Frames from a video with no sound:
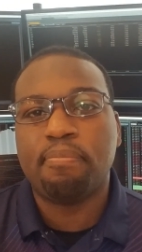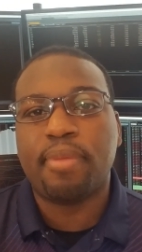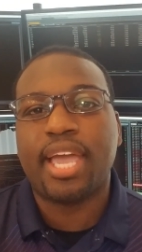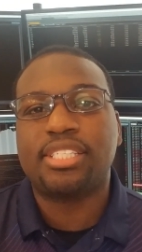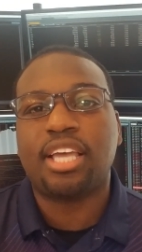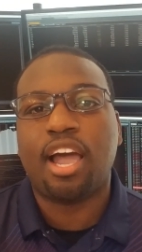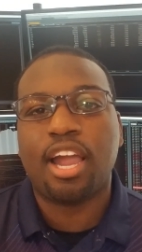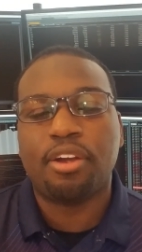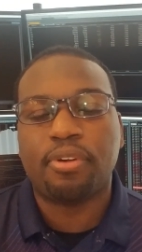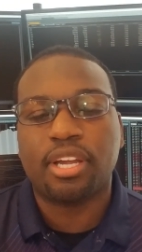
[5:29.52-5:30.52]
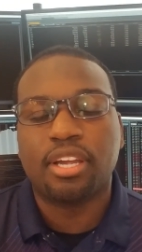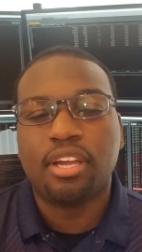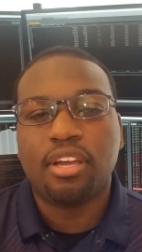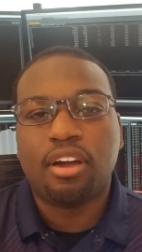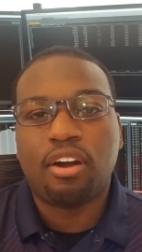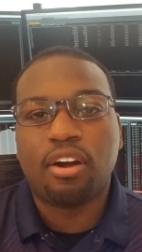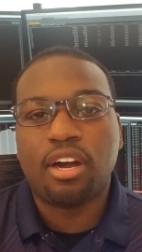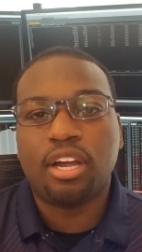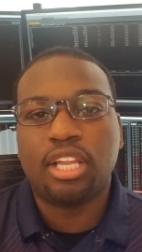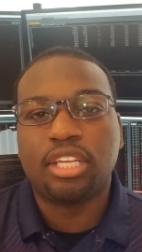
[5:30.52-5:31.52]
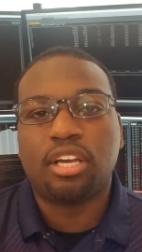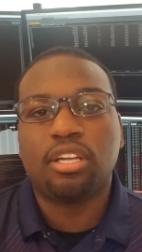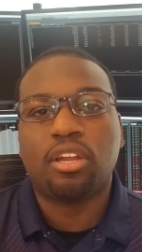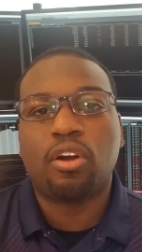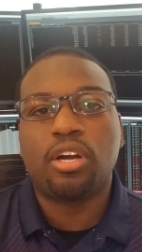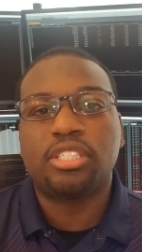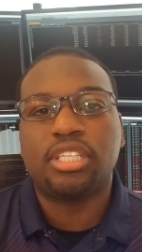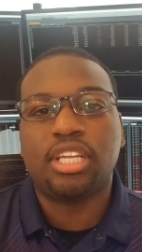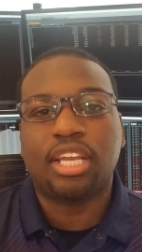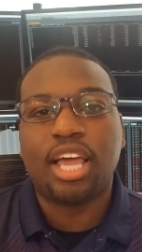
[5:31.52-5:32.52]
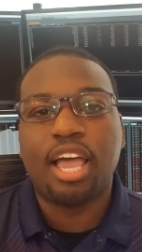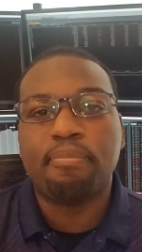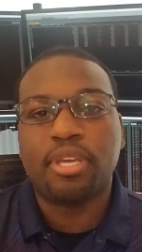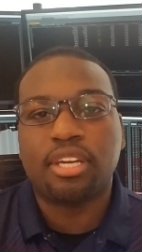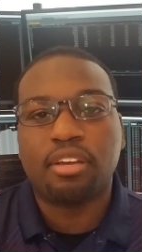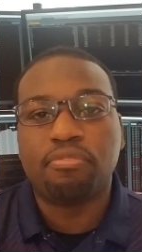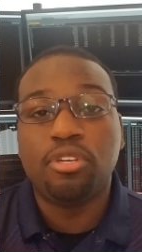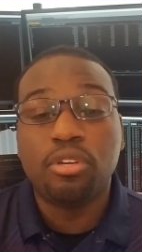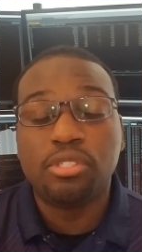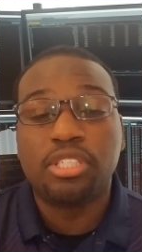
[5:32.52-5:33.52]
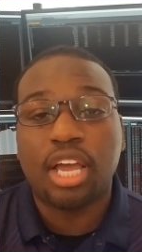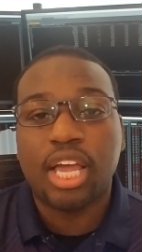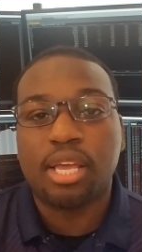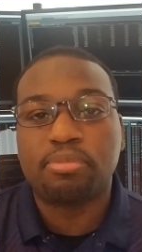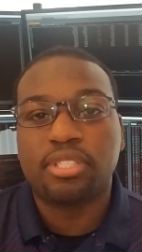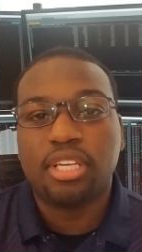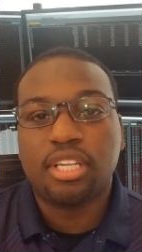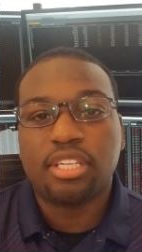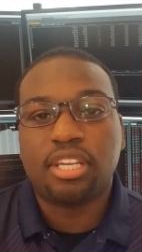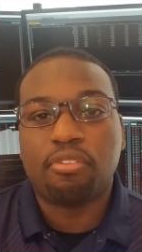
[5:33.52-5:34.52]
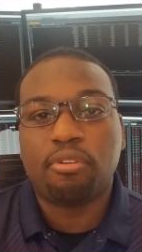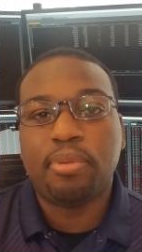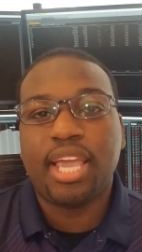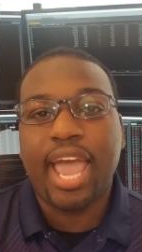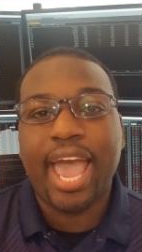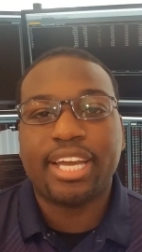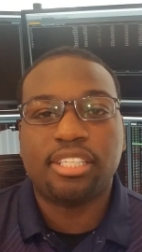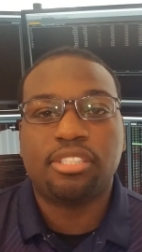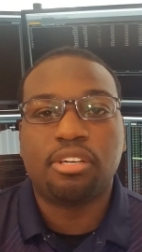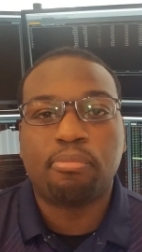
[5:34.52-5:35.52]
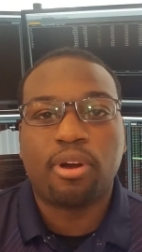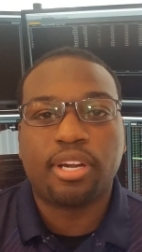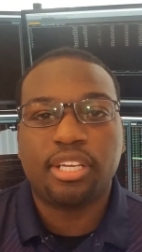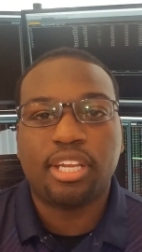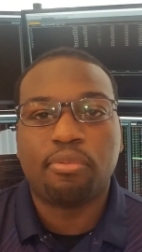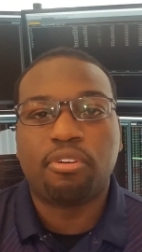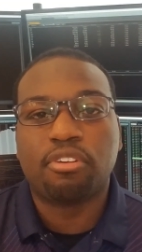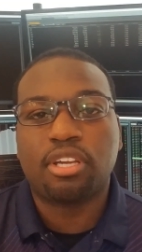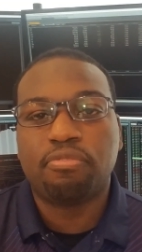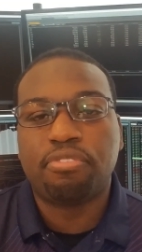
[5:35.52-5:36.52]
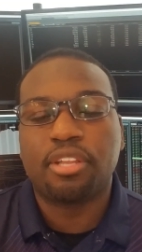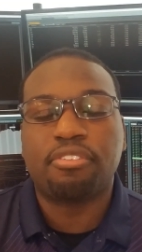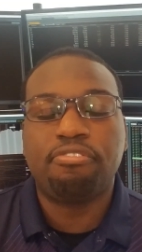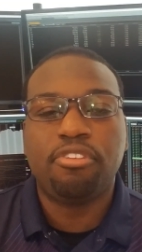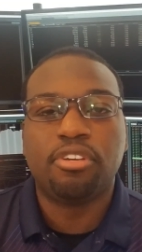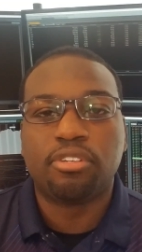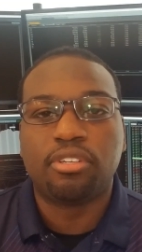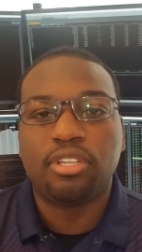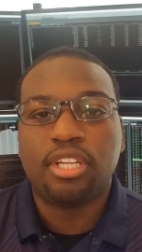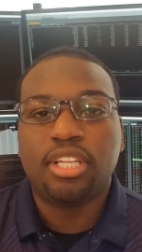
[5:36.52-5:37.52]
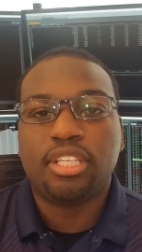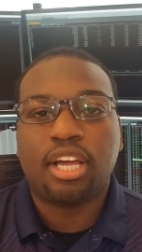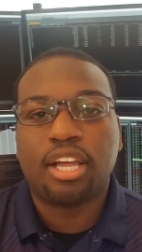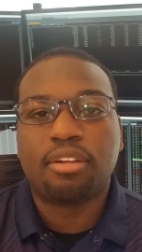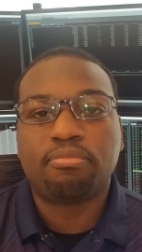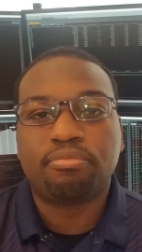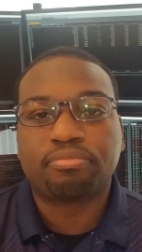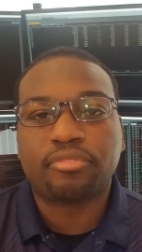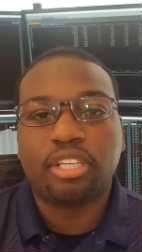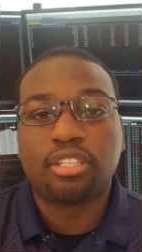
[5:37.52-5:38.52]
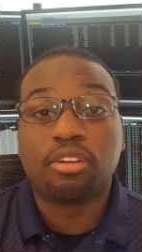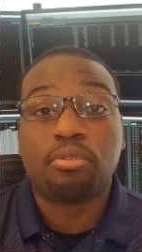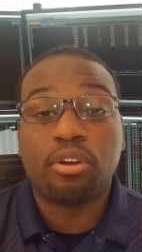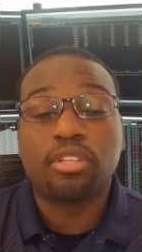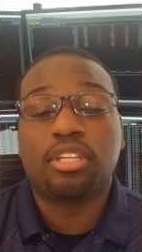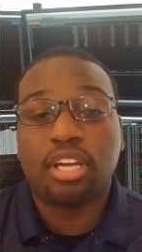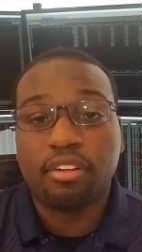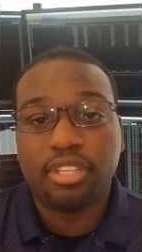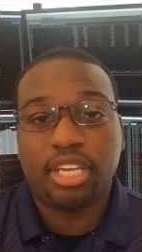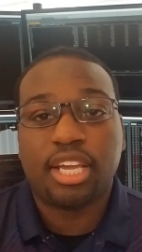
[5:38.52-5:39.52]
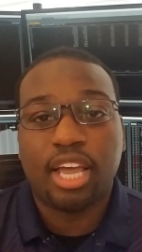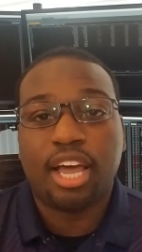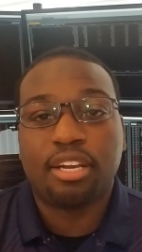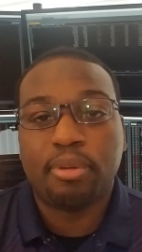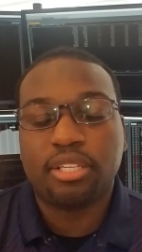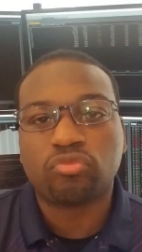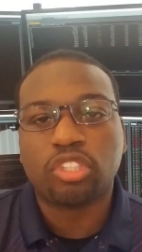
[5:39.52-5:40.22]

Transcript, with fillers: mass hiring or a large allotment of new jobs that will be added to the market that will further fuel the growth of the economy.